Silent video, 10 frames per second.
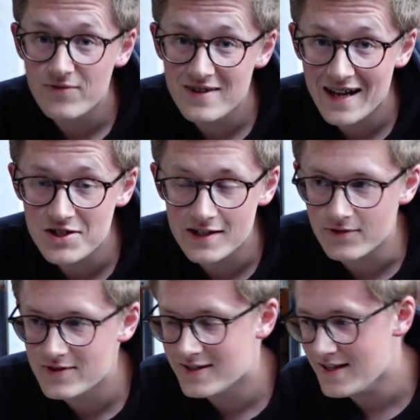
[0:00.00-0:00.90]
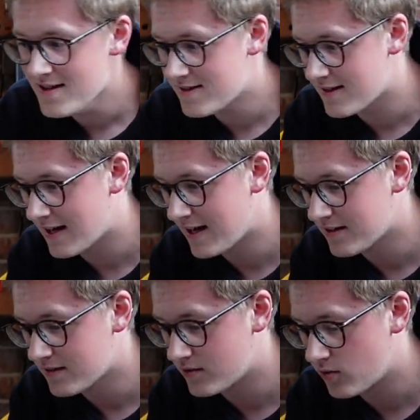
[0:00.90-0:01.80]
of gnashing of teeth
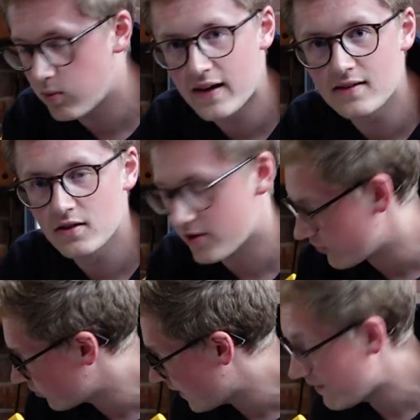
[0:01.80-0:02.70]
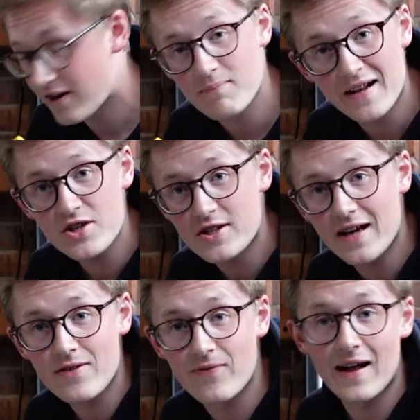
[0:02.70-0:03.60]
and quite a lot of swearing, I've managed to
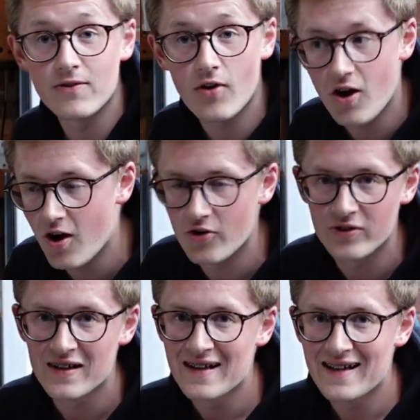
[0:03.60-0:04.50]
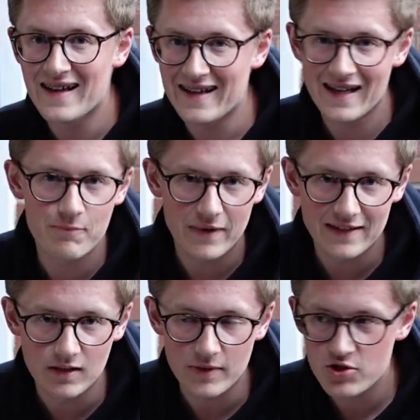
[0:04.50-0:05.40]
get the valve on. It can be a
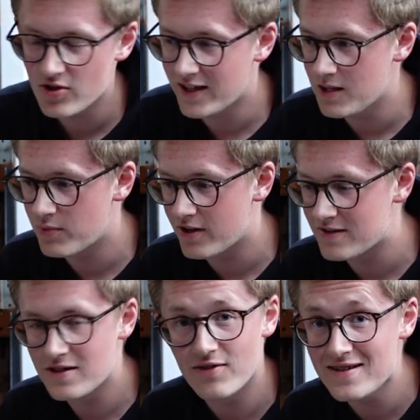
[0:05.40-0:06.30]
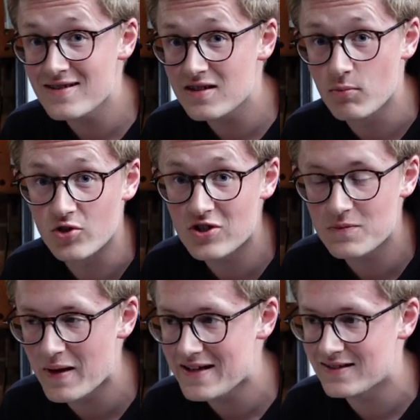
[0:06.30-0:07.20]
little bit tricky because there isn't so much
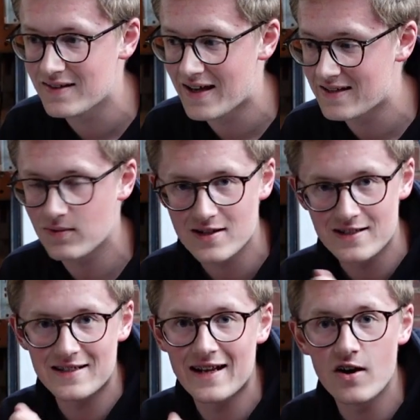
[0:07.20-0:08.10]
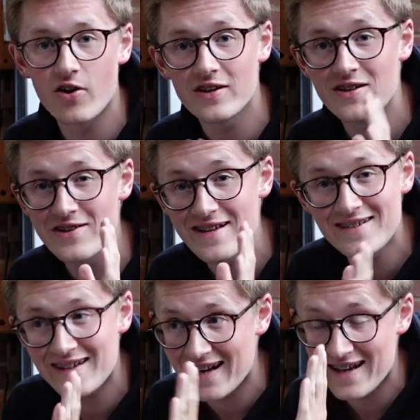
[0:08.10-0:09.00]
space in there to actually get it on, and you need
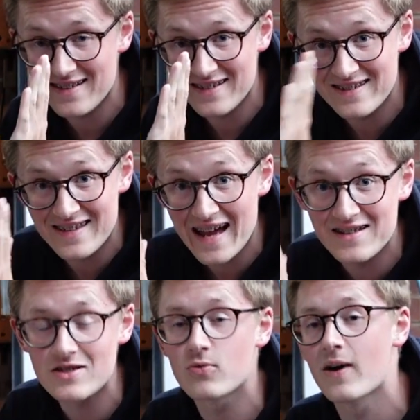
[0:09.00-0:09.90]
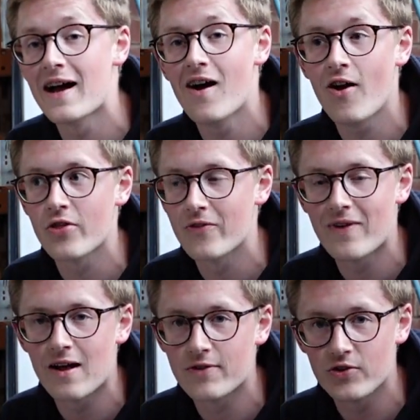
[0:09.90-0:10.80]
to get it dead square on the
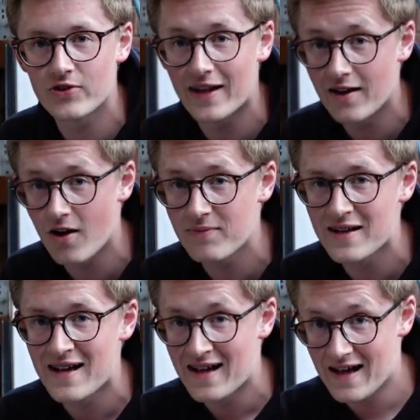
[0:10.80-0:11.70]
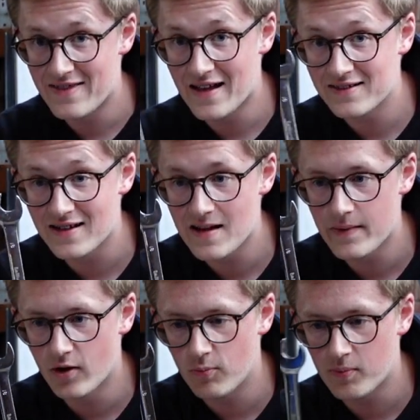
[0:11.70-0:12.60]
valve in order to get it on, and then to nip
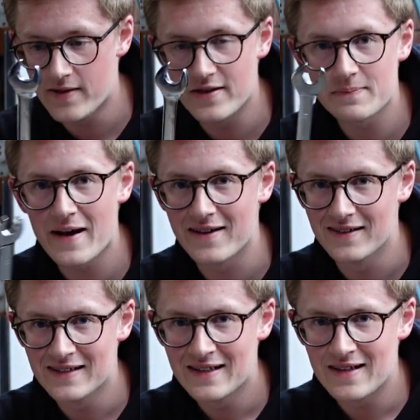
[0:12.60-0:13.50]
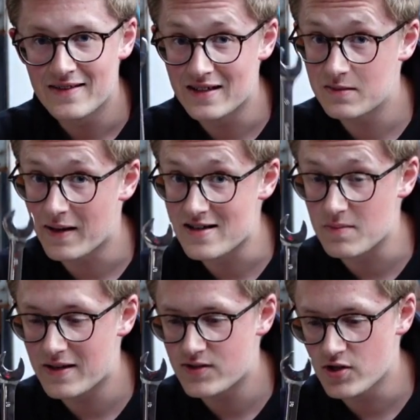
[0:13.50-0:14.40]
it up with a spanner. This spanner's a
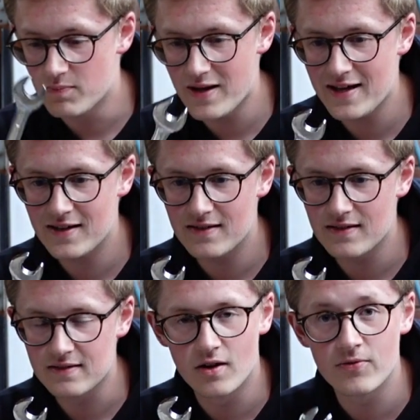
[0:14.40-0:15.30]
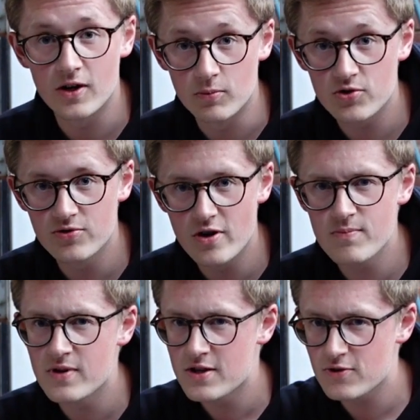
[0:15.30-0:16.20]
bit too big, there's not very much
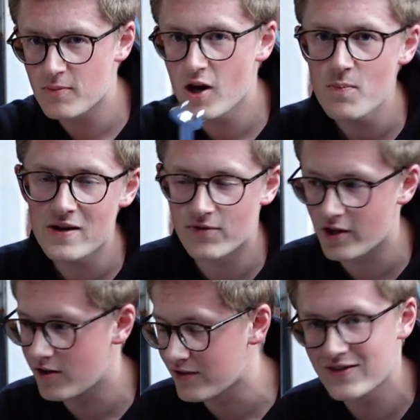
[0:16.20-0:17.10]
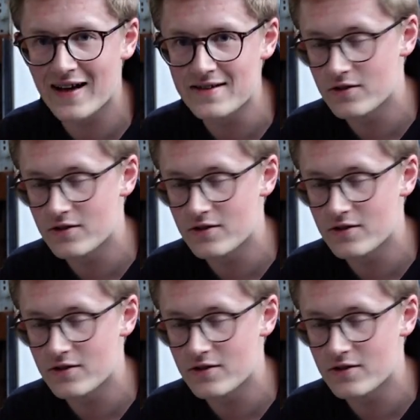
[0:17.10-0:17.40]
room, so I'm hoping I've got it on tight